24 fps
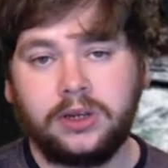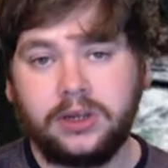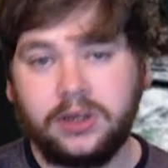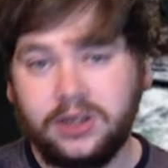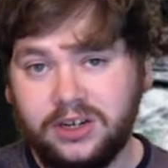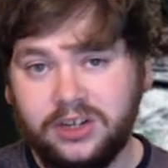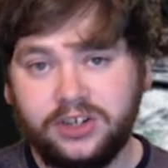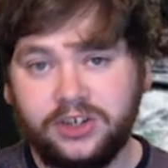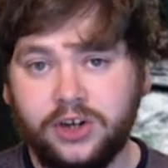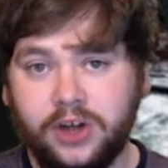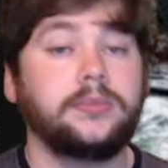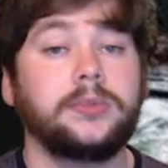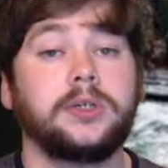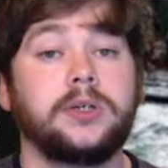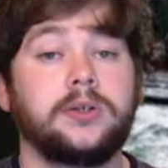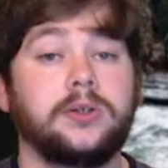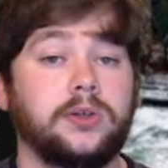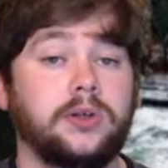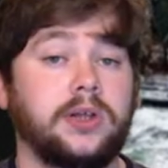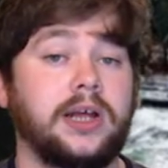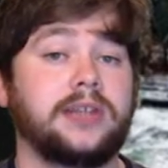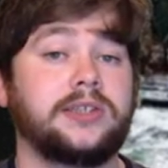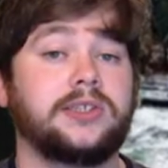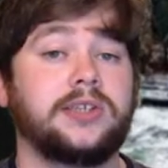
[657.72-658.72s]
shy. So
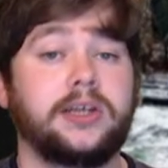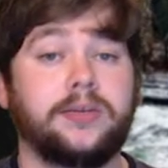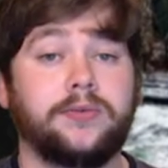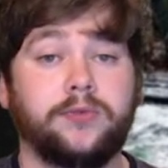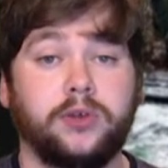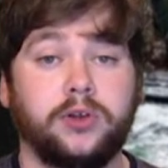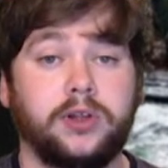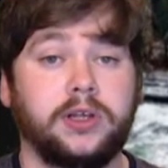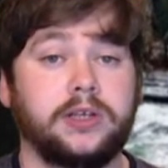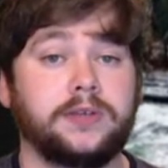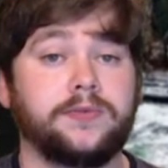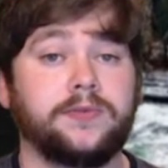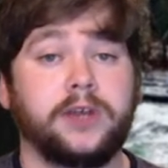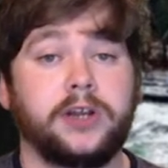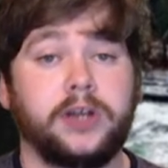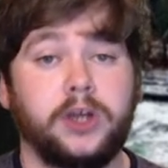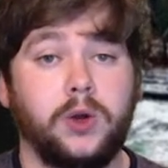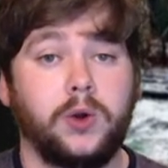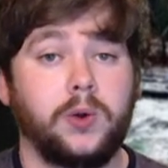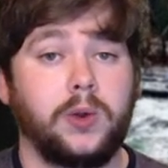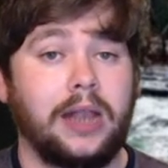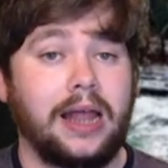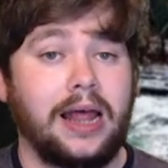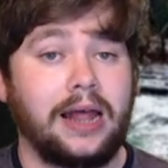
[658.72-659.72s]
that's it for this video,
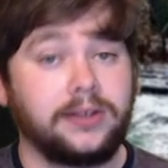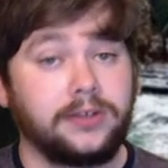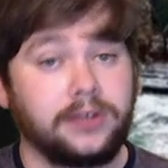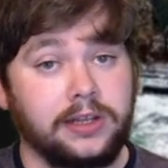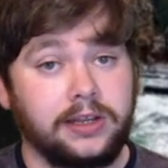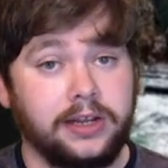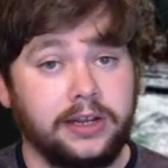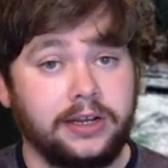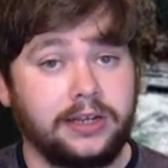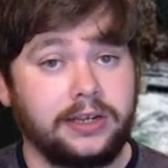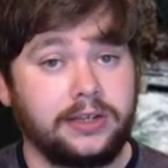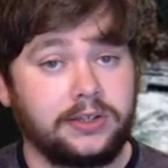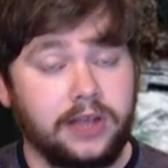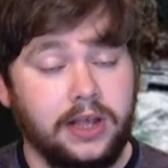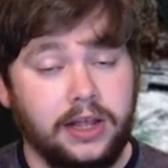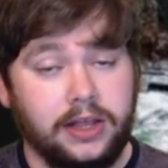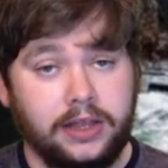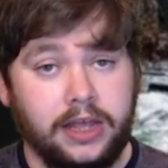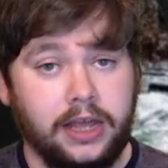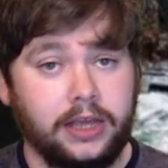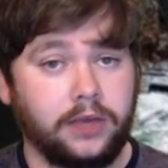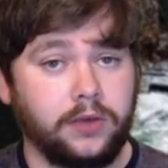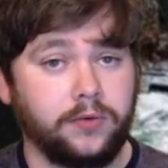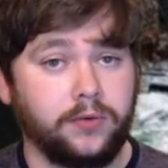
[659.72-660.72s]
lads and ladies.
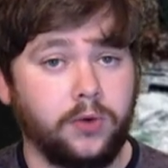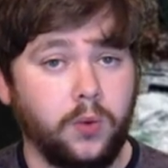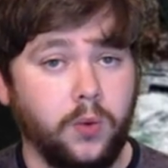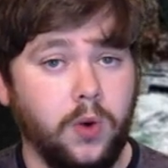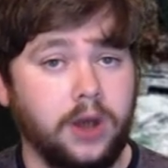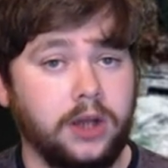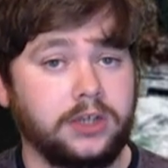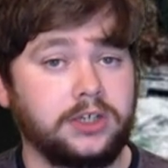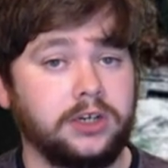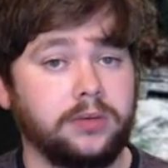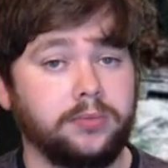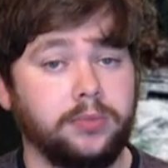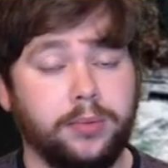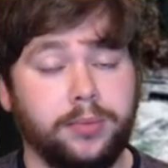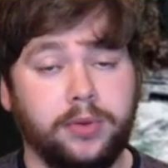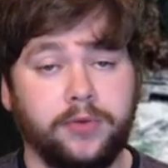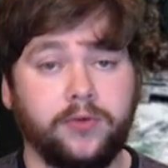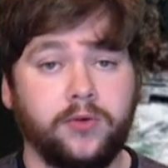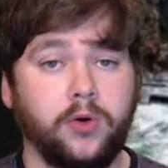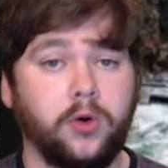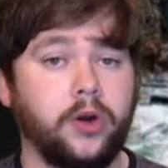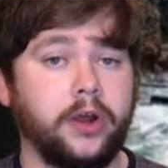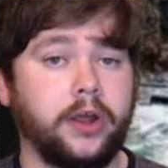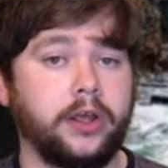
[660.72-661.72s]
Thank you for watching. But
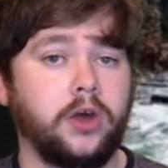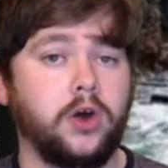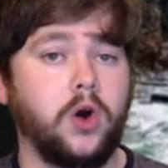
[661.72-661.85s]
before I go,